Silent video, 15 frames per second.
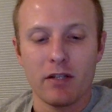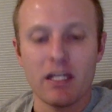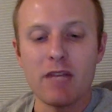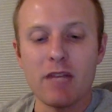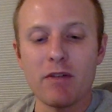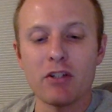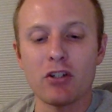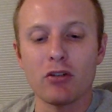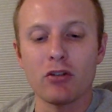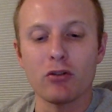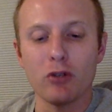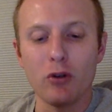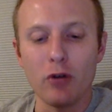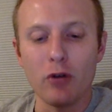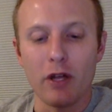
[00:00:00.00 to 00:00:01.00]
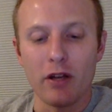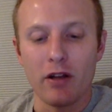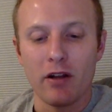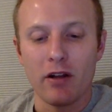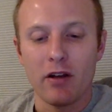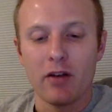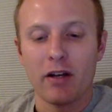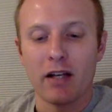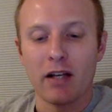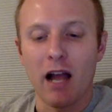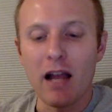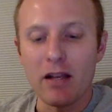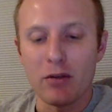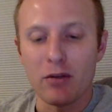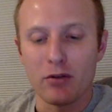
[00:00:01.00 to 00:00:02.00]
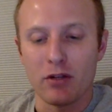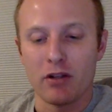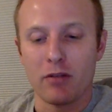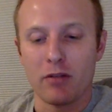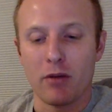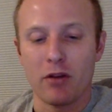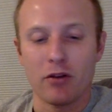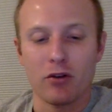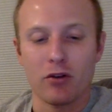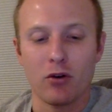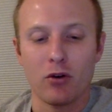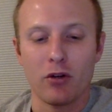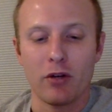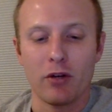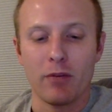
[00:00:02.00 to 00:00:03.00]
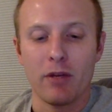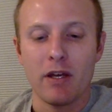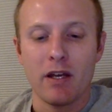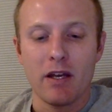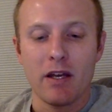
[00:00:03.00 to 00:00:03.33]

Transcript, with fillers: even diluted, like I use it, the mother told him.